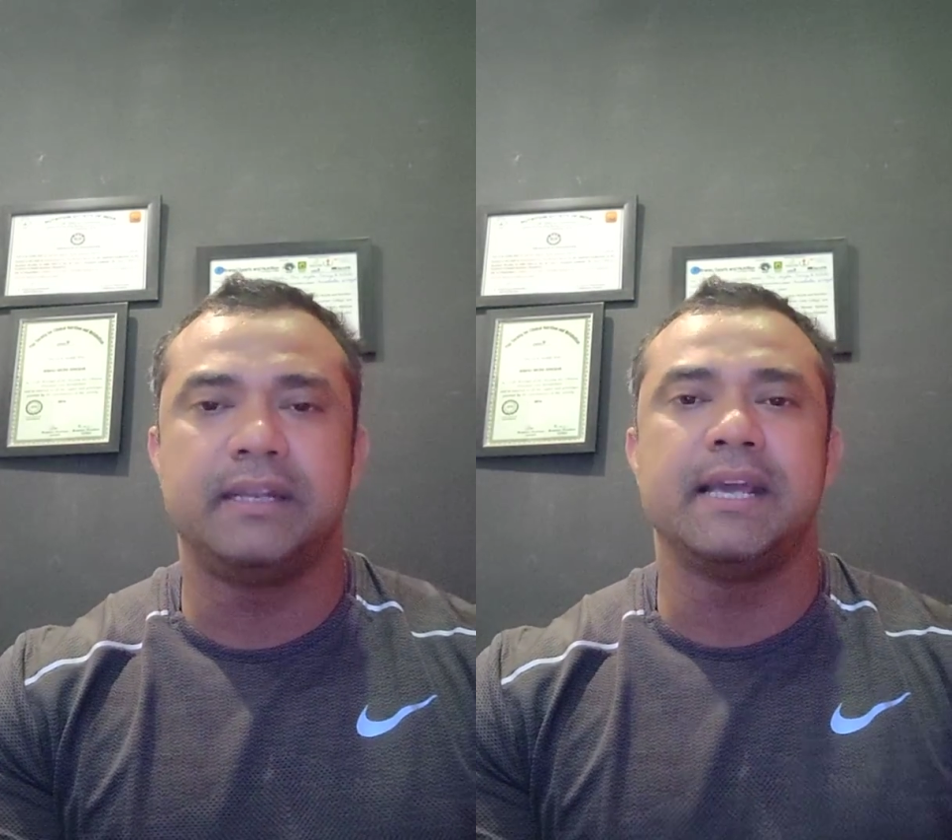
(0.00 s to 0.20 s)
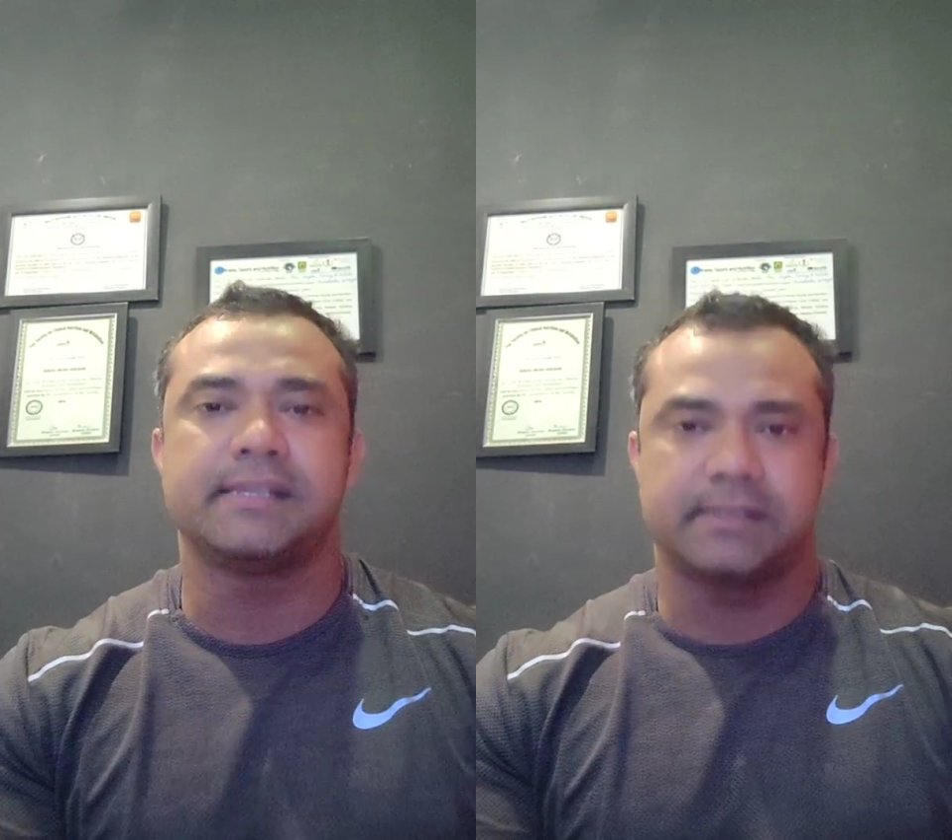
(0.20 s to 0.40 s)

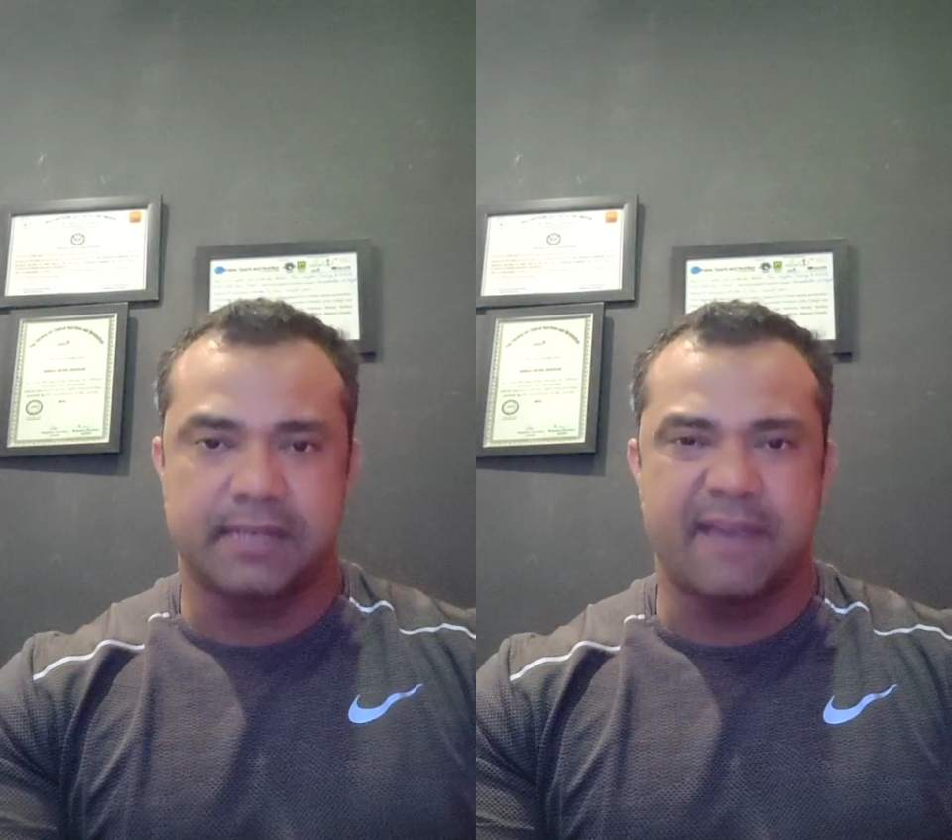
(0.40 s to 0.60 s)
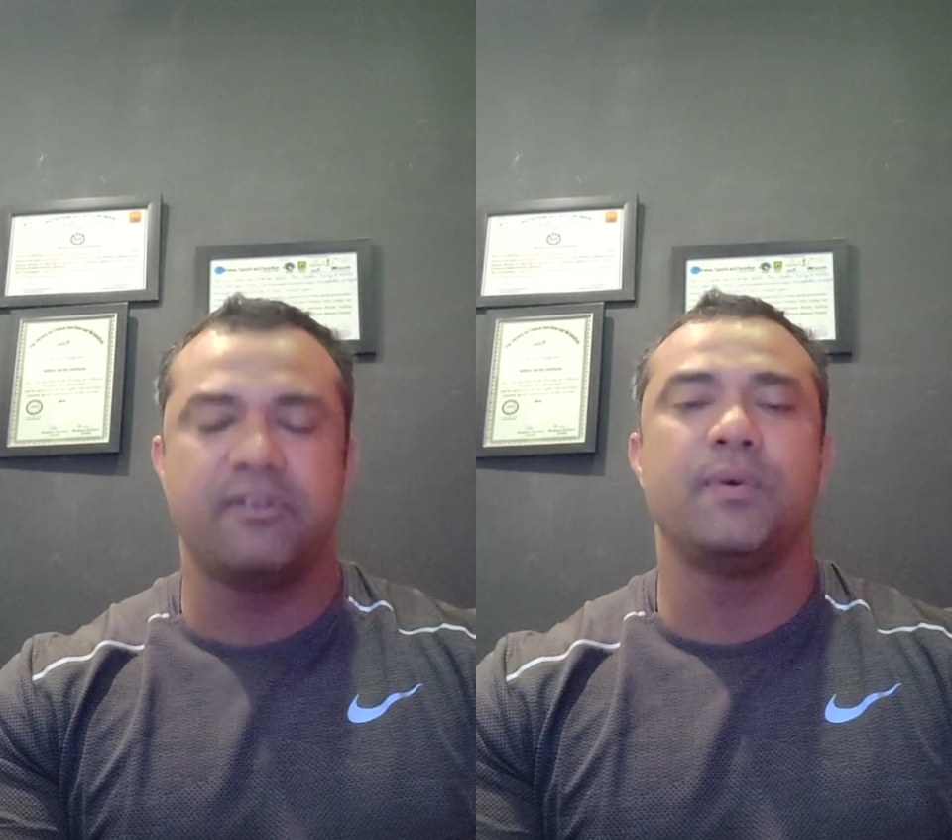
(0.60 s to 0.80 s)

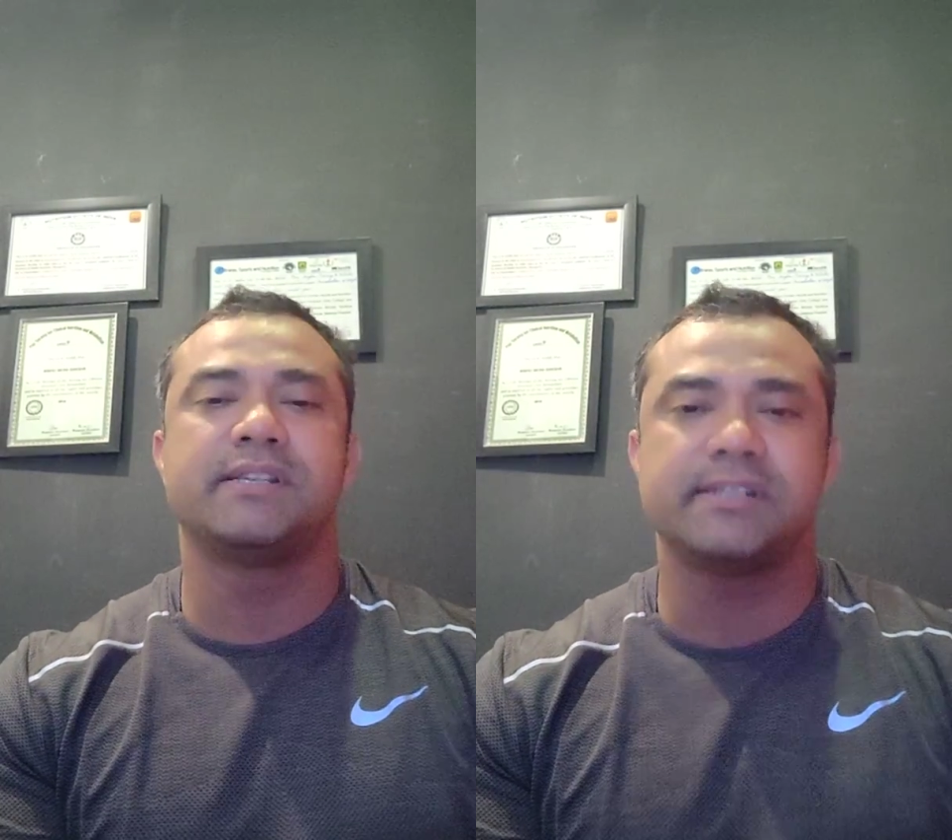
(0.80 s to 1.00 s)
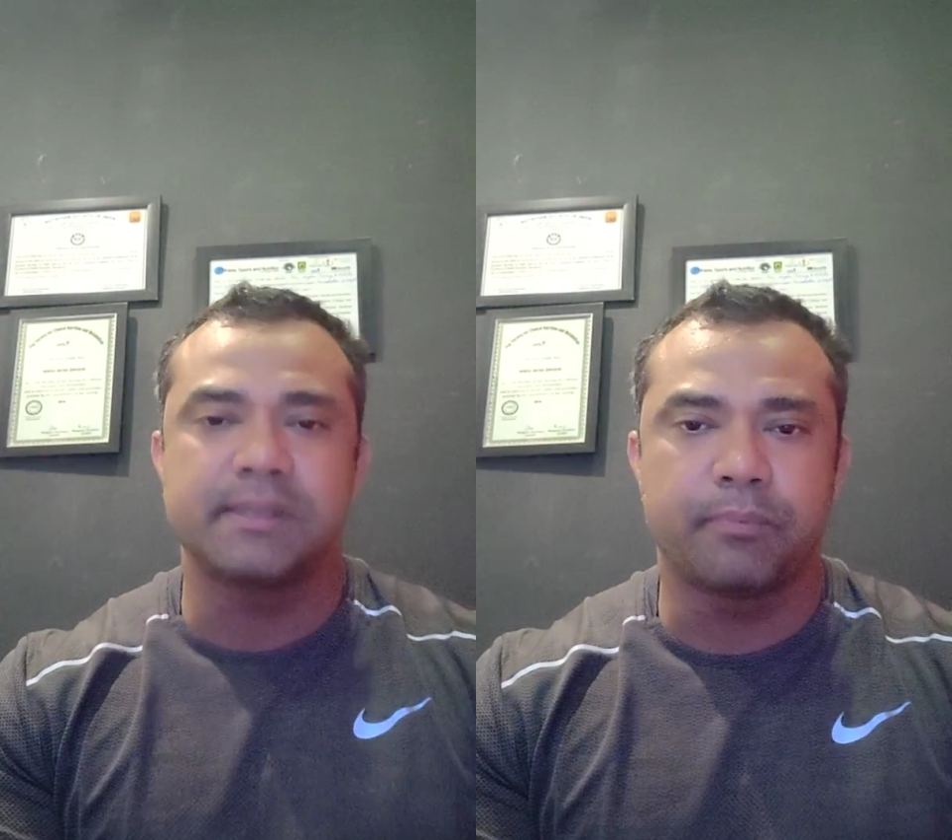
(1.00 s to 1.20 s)
yes, heavy
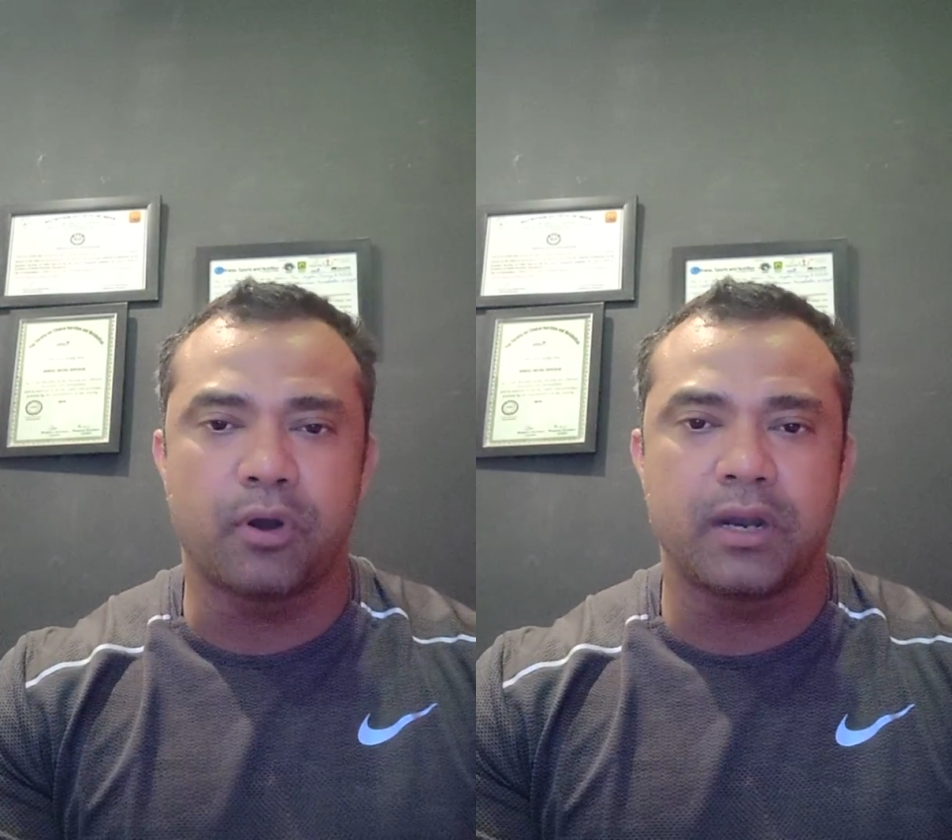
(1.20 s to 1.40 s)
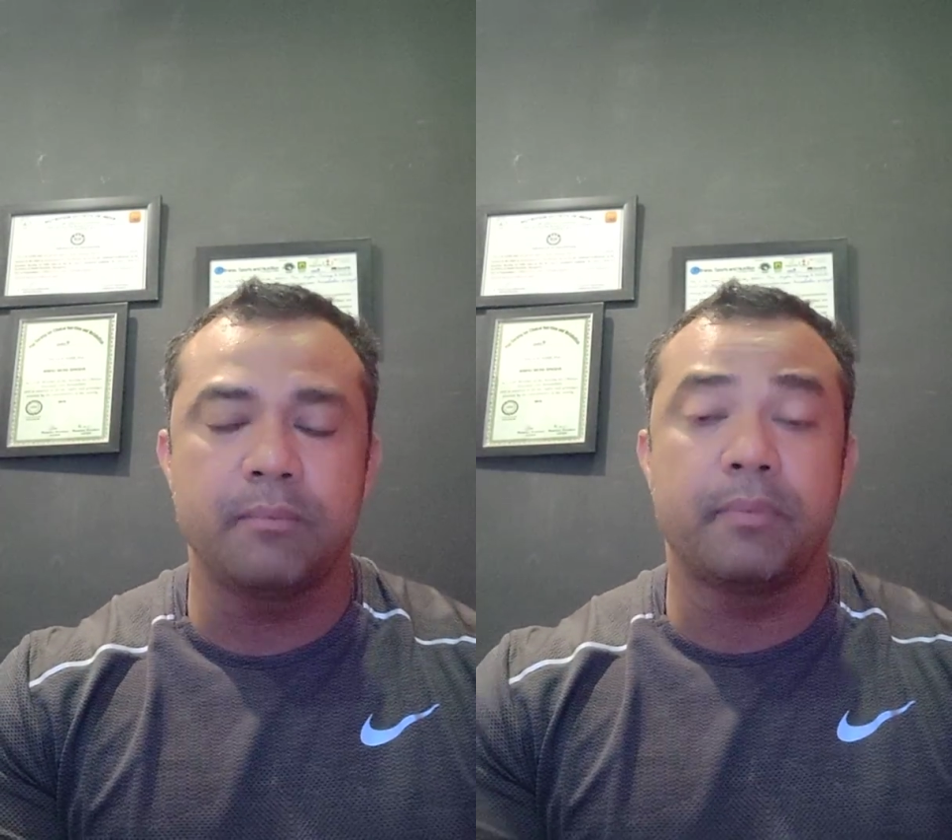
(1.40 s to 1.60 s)
weights is
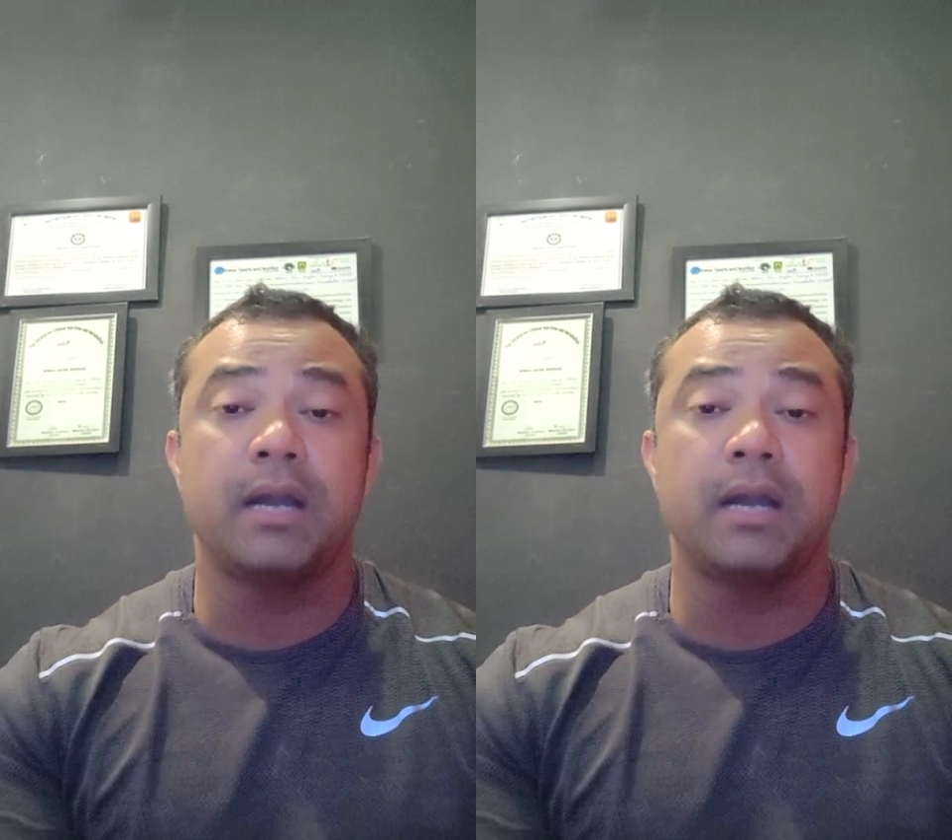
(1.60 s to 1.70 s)
important,